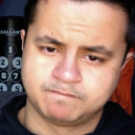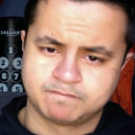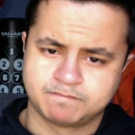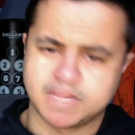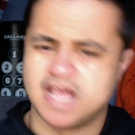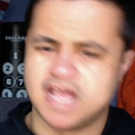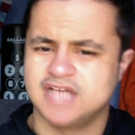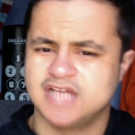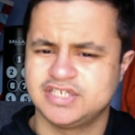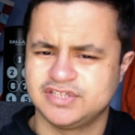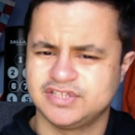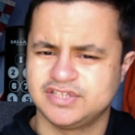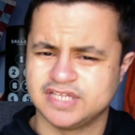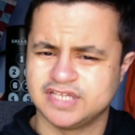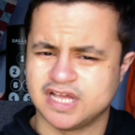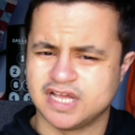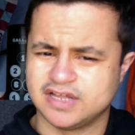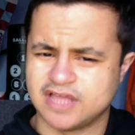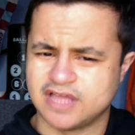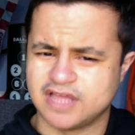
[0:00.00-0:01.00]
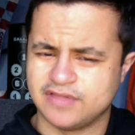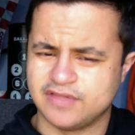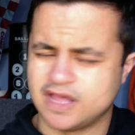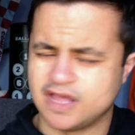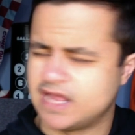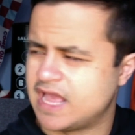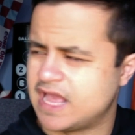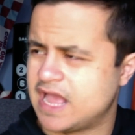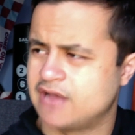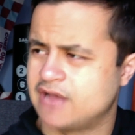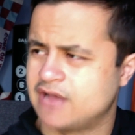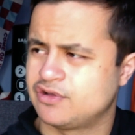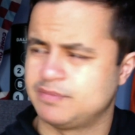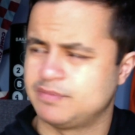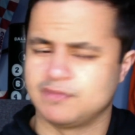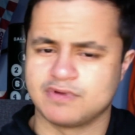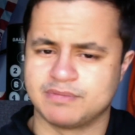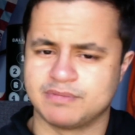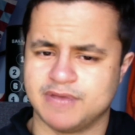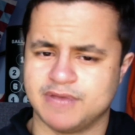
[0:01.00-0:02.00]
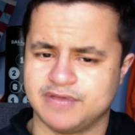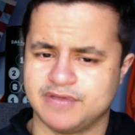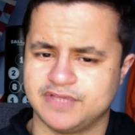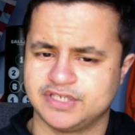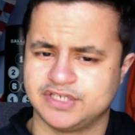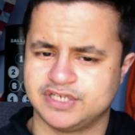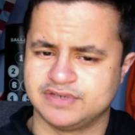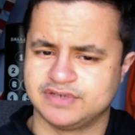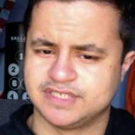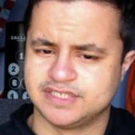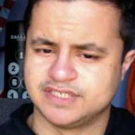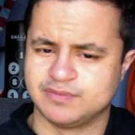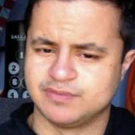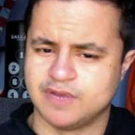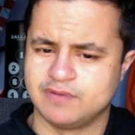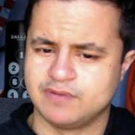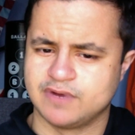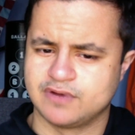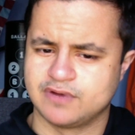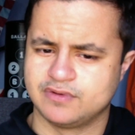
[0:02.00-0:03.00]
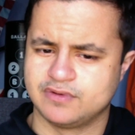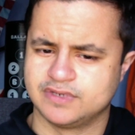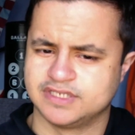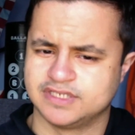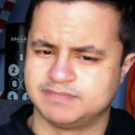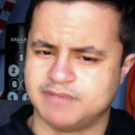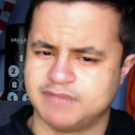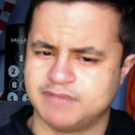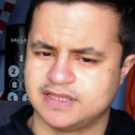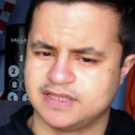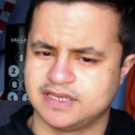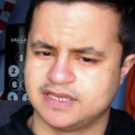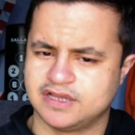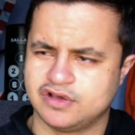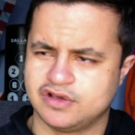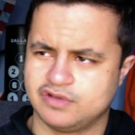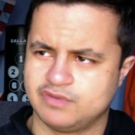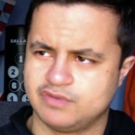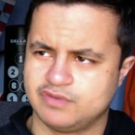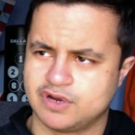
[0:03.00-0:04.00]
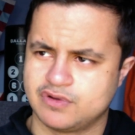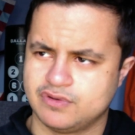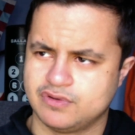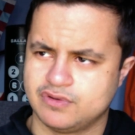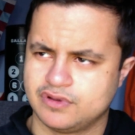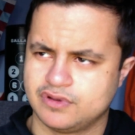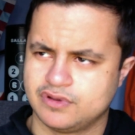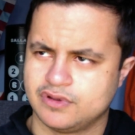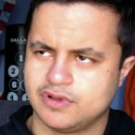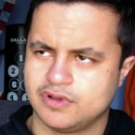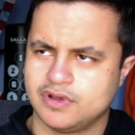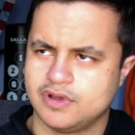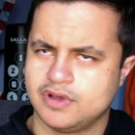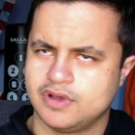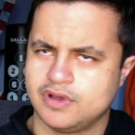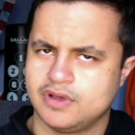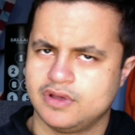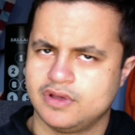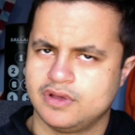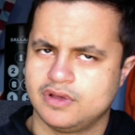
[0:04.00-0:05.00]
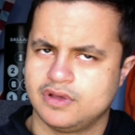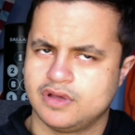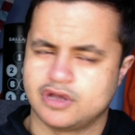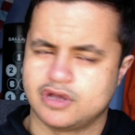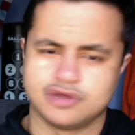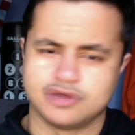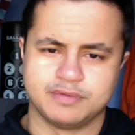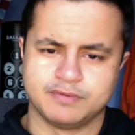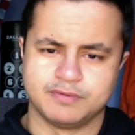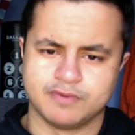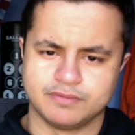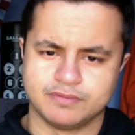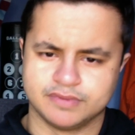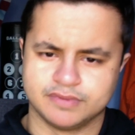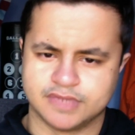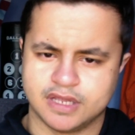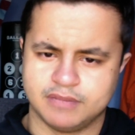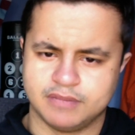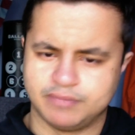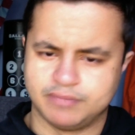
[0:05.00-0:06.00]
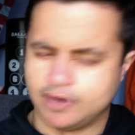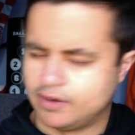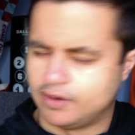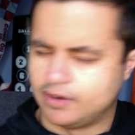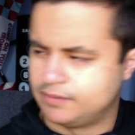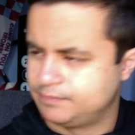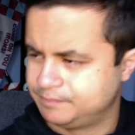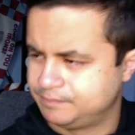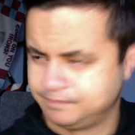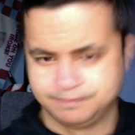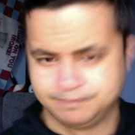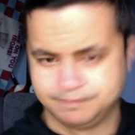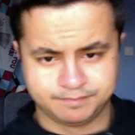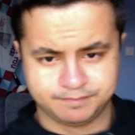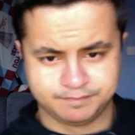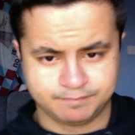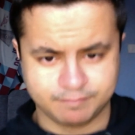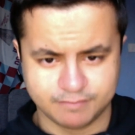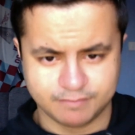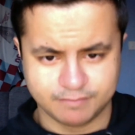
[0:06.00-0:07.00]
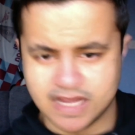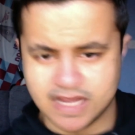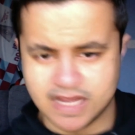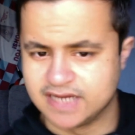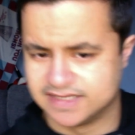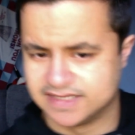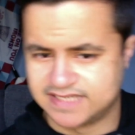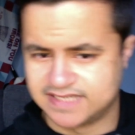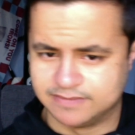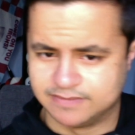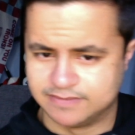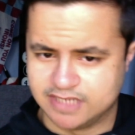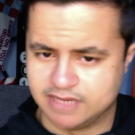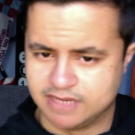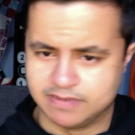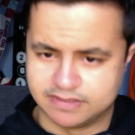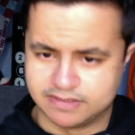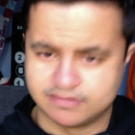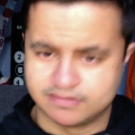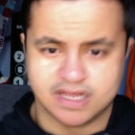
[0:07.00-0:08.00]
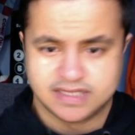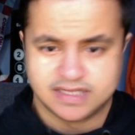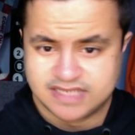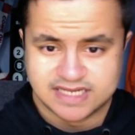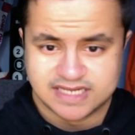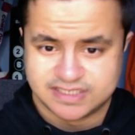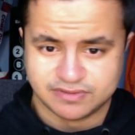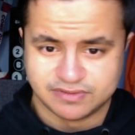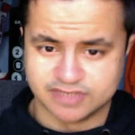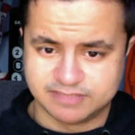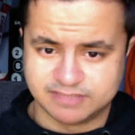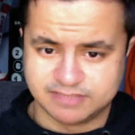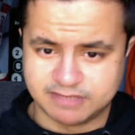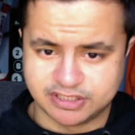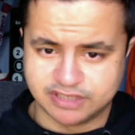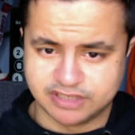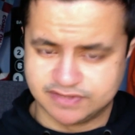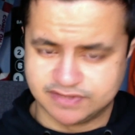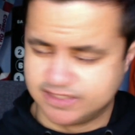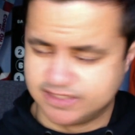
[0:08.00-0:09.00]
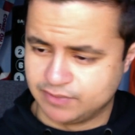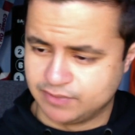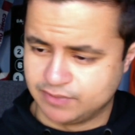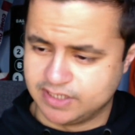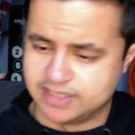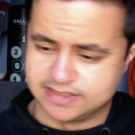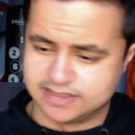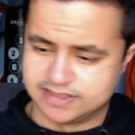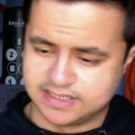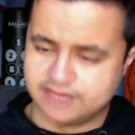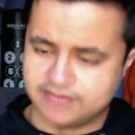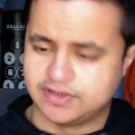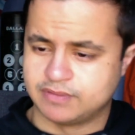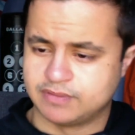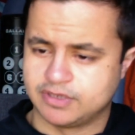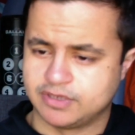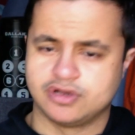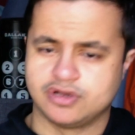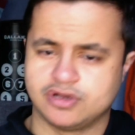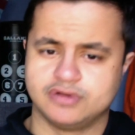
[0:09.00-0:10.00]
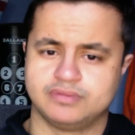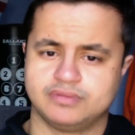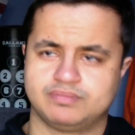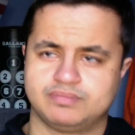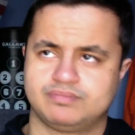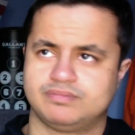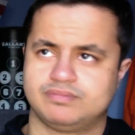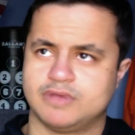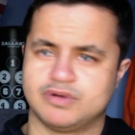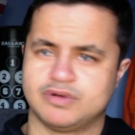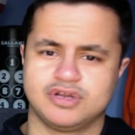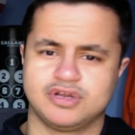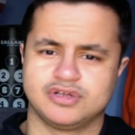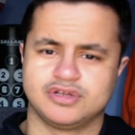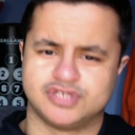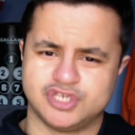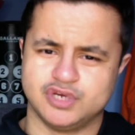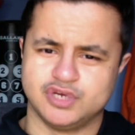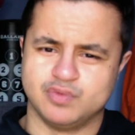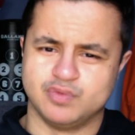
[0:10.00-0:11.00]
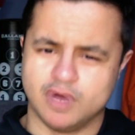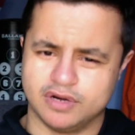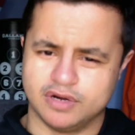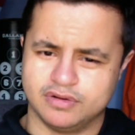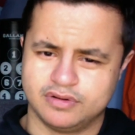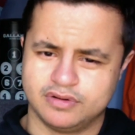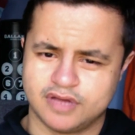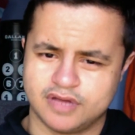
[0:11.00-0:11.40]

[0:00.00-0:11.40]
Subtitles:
I could be wrong, but I think Chelsea's away record is better than their home record. I could be wrong with that, but at the same time, I still expect Chelsea to win this. I'm going to go 2-1.